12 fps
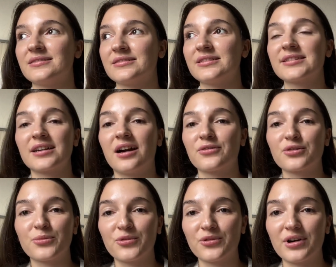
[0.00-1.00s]
discover
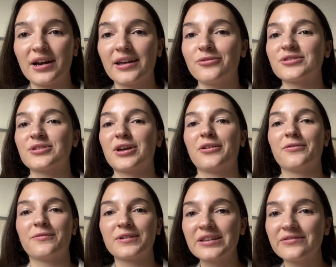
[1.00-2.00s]
more, I also have
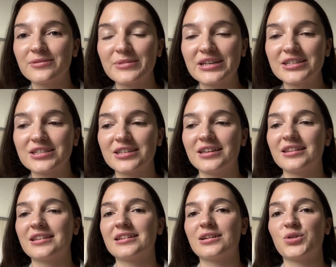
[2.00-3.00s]
free
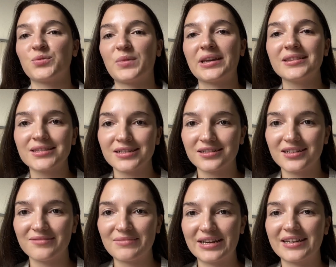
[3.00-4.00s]
information on my
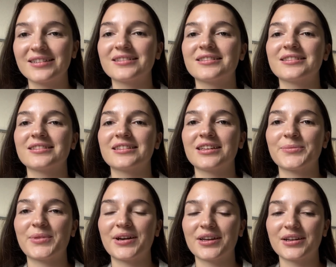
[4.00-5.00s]
Instagram and in
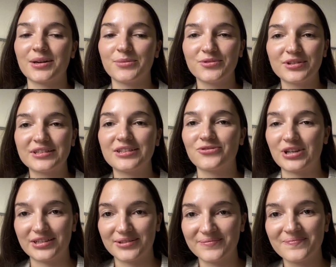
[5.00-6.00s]
my community in
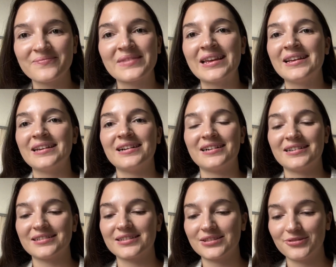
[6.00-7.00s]
Reddit.
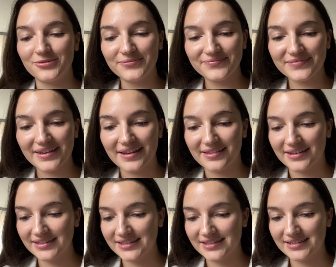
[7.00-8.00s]
So
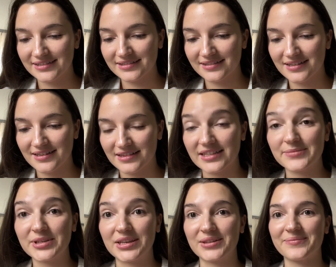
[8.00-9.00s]
let's
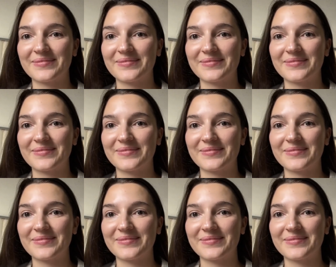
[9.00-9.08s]
begin.